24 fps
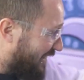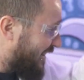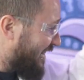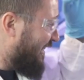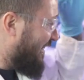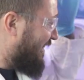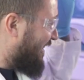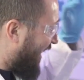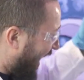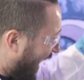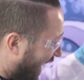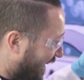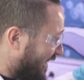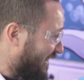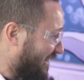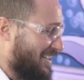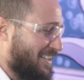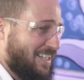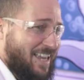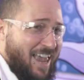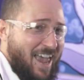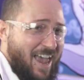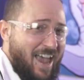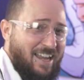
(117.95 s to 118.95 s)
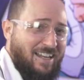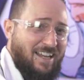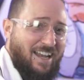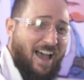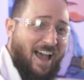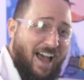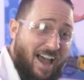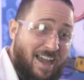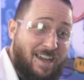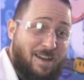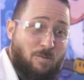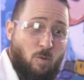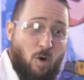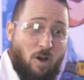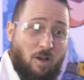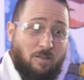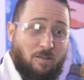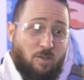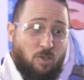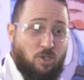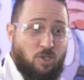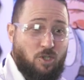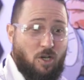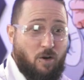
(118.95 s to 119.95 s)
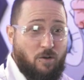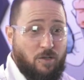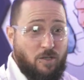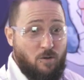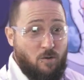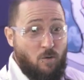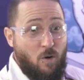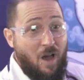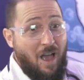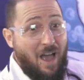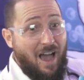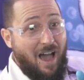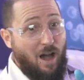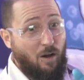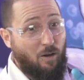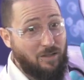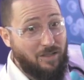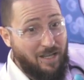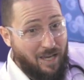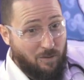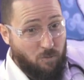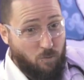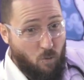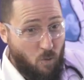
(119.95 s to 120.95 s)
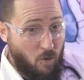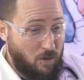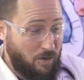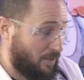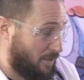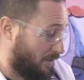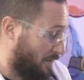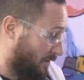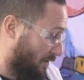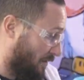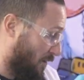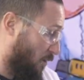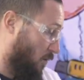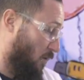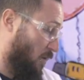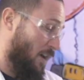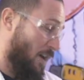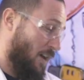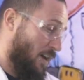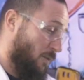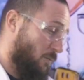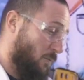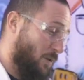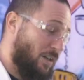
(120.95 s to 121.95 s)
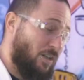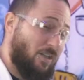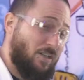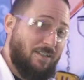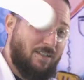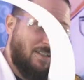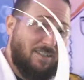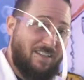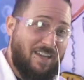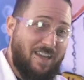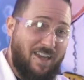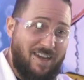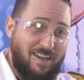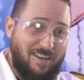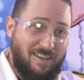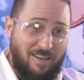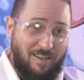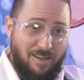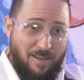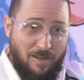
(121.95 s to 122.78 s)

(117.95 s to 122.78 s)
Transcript: nice and I want to show you how that works. So we just take